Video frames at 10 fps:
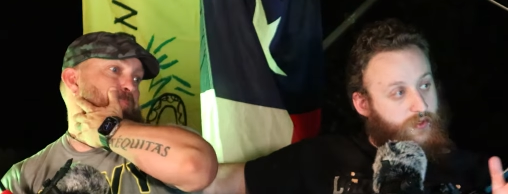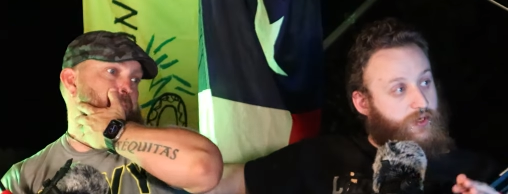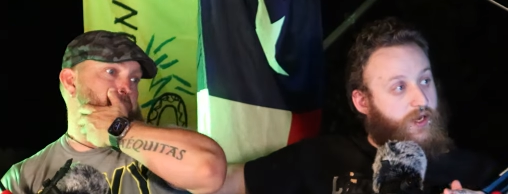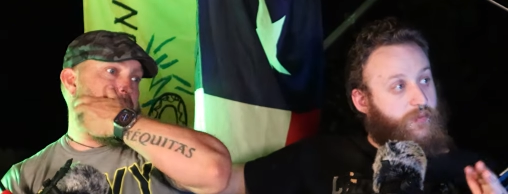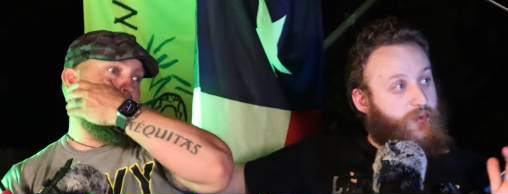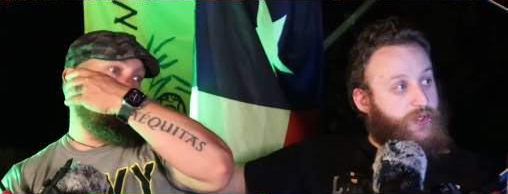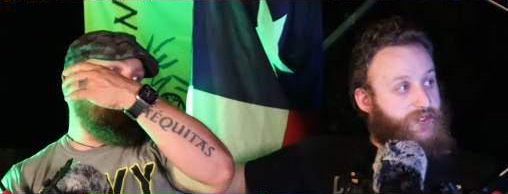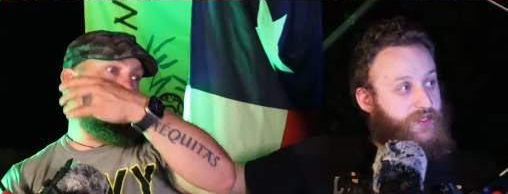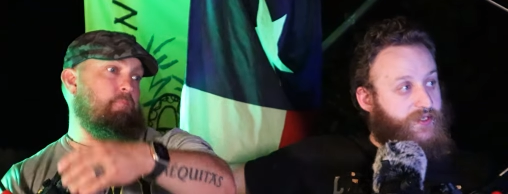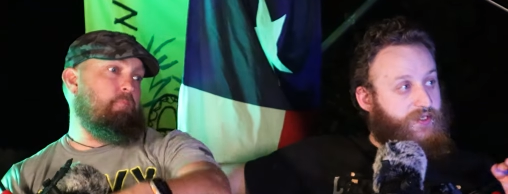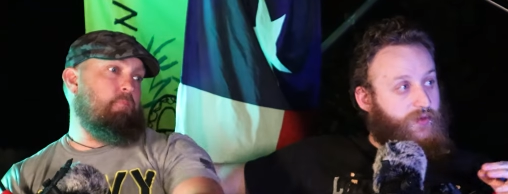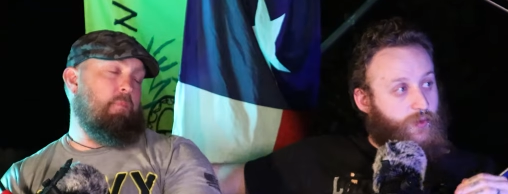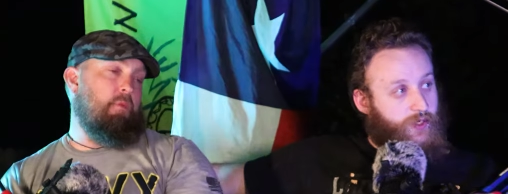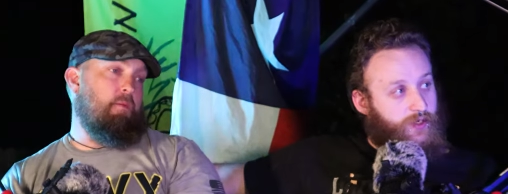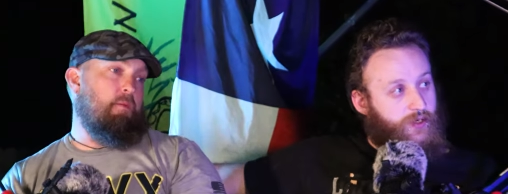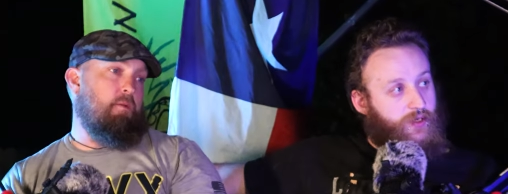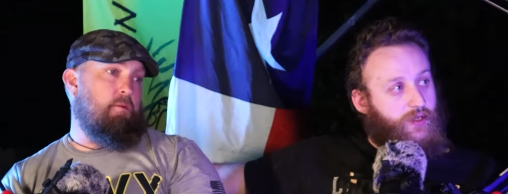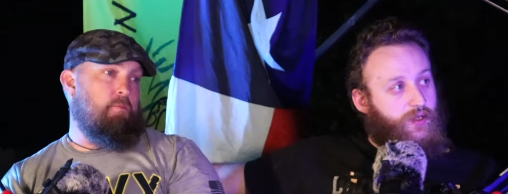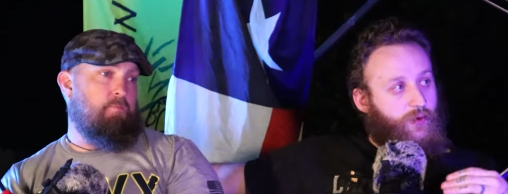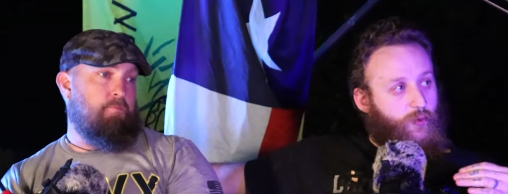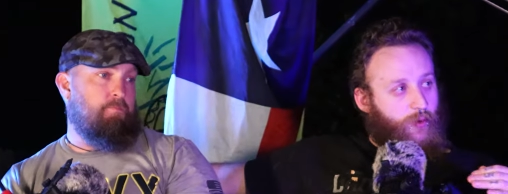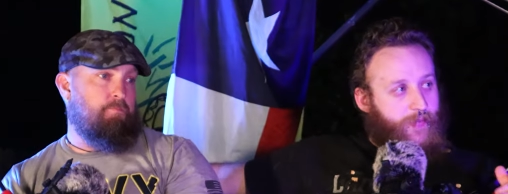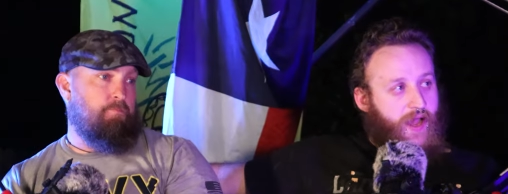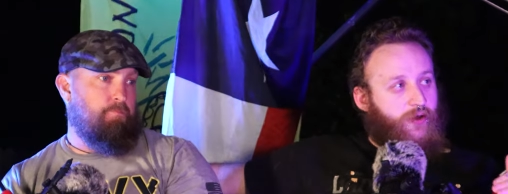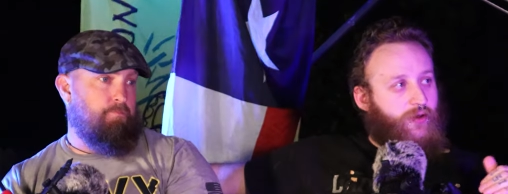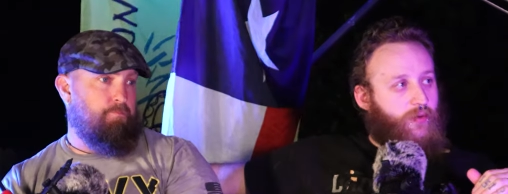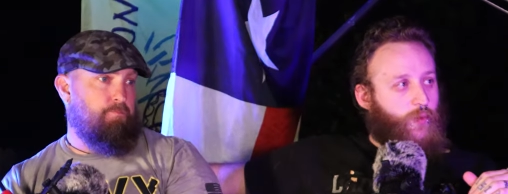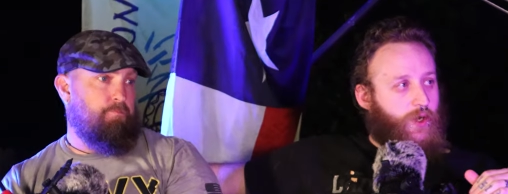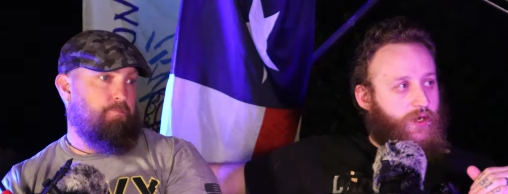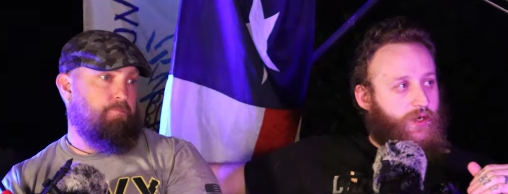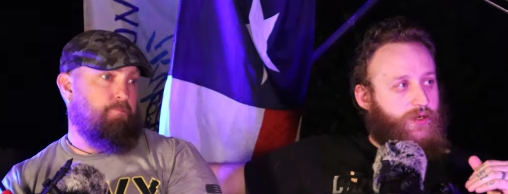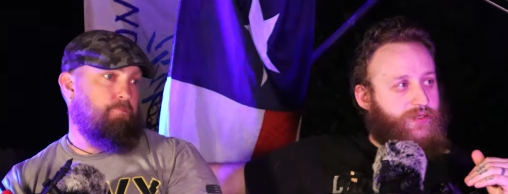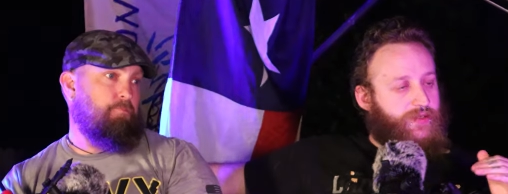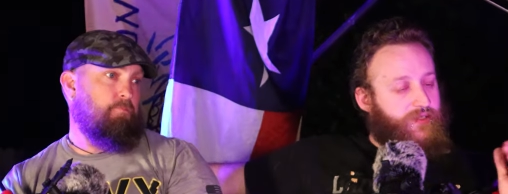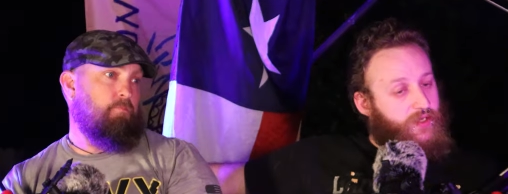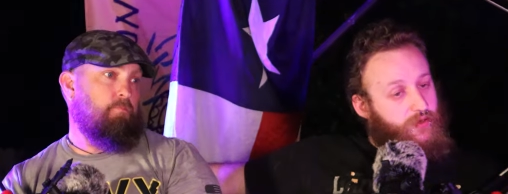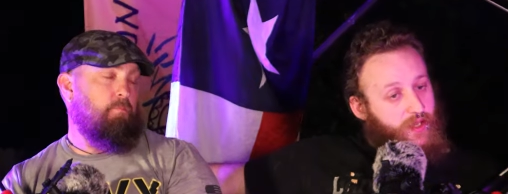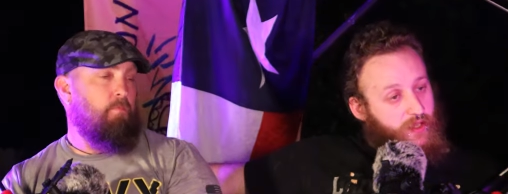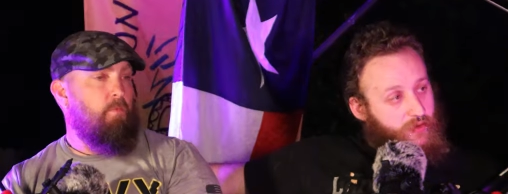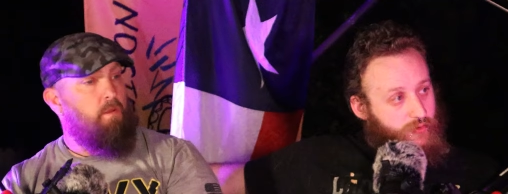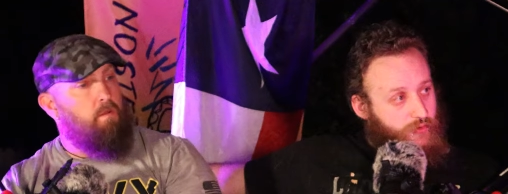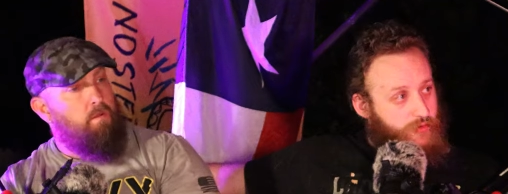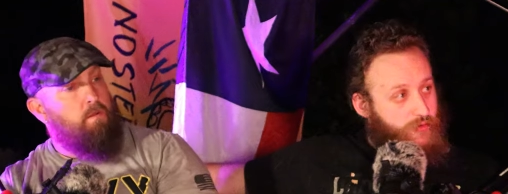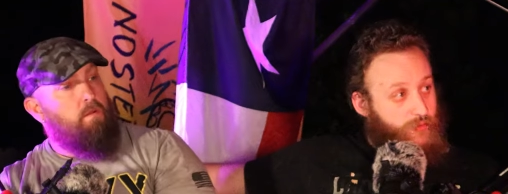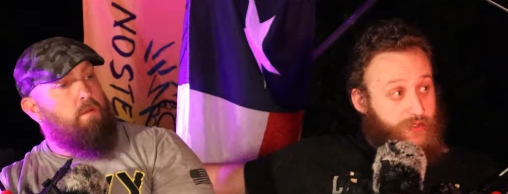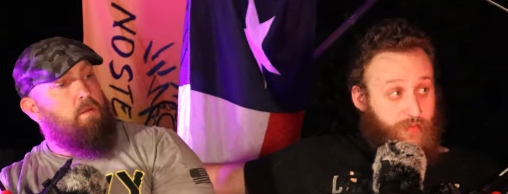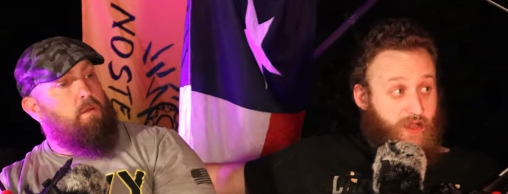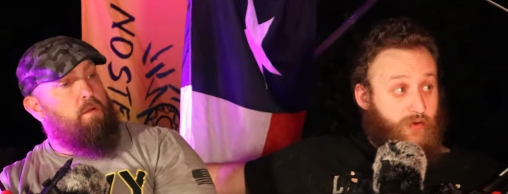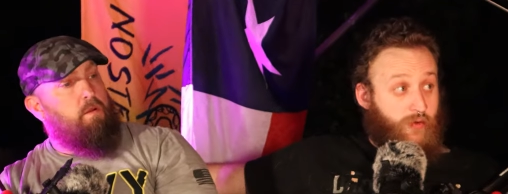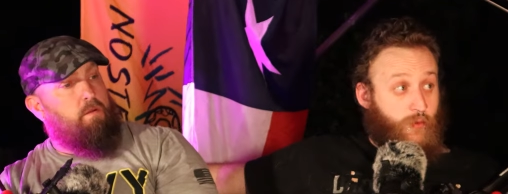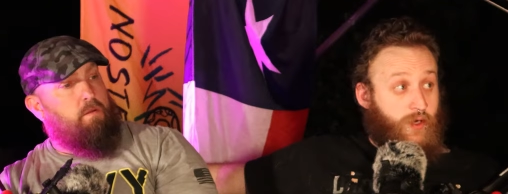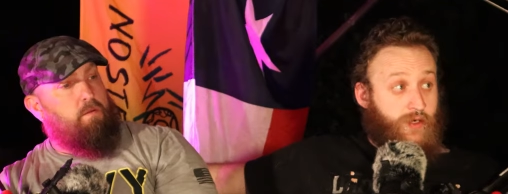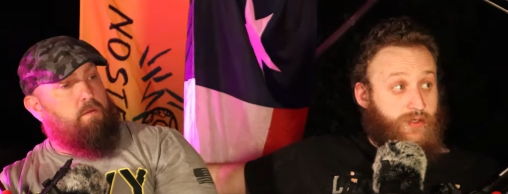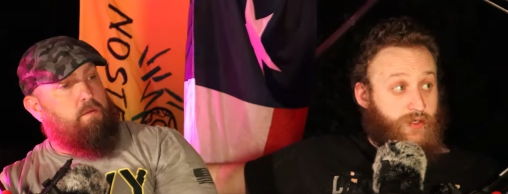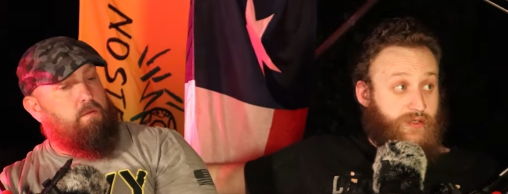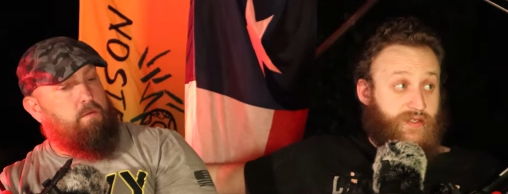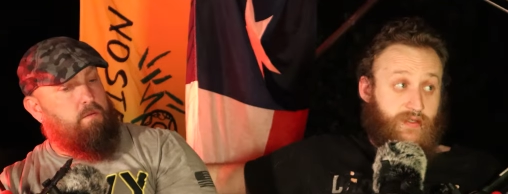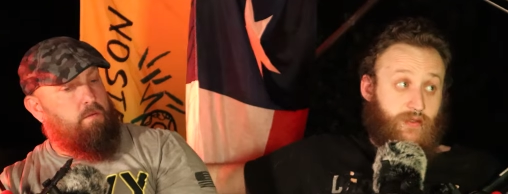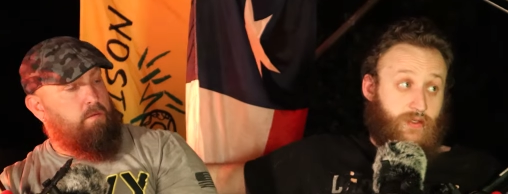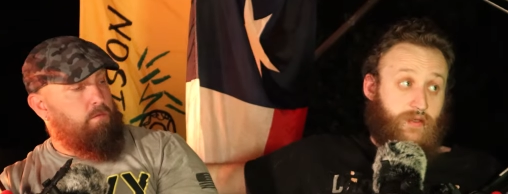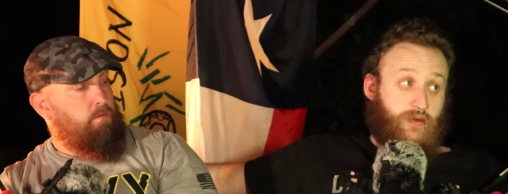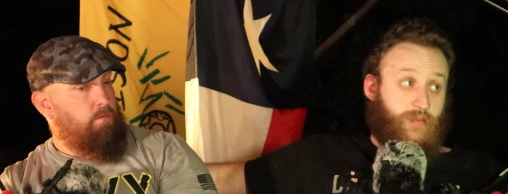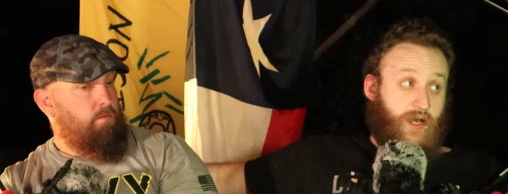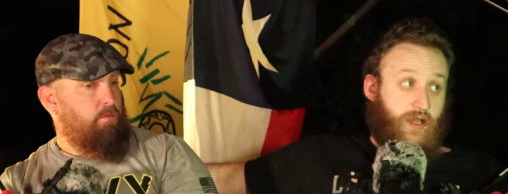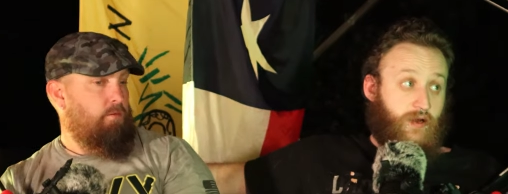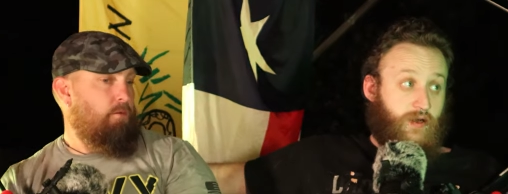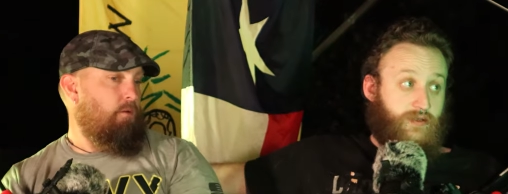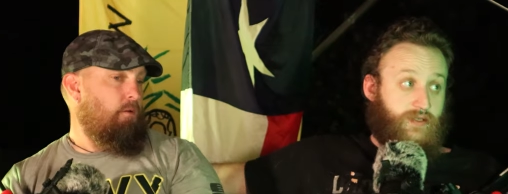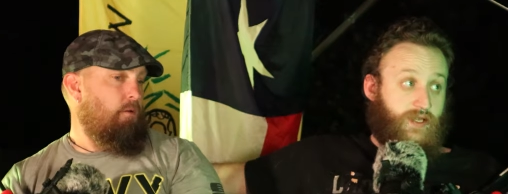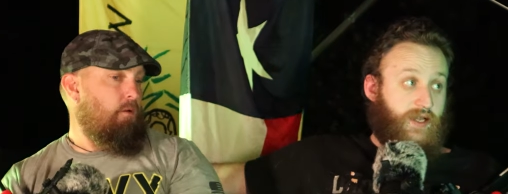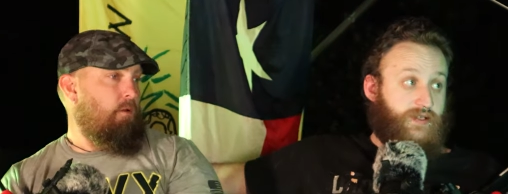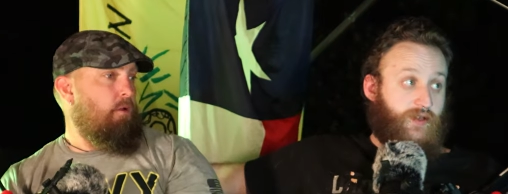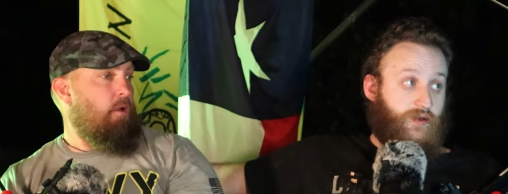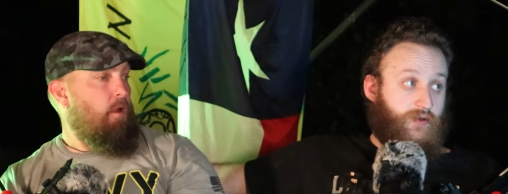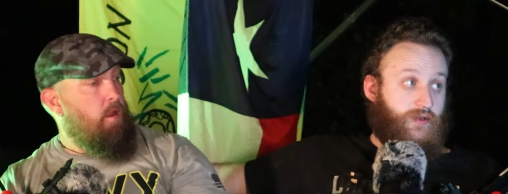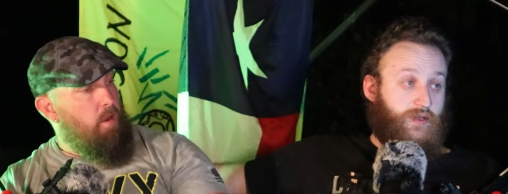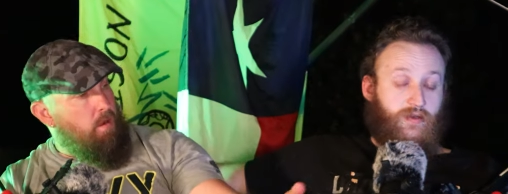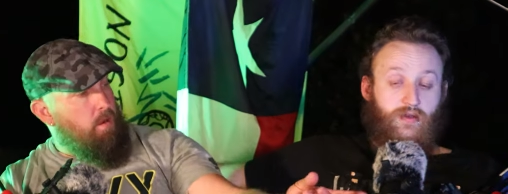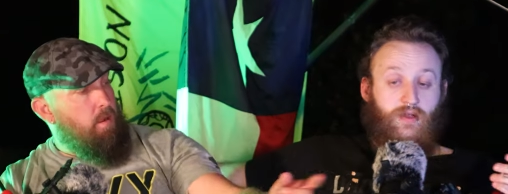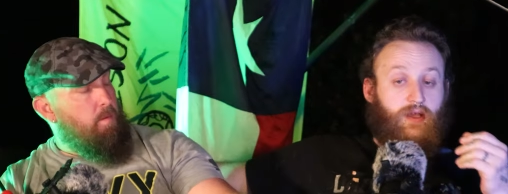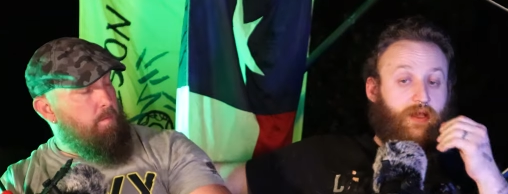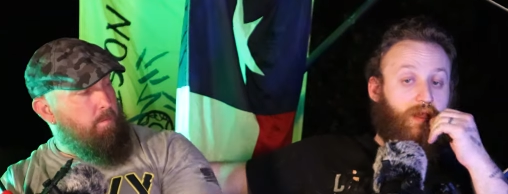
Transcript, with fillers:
Speaker 1: we're trying to push this, or we're we're migrant workers. And it's like, okay, cool. Which migrant workers are still legal by our tax code, and Mhm.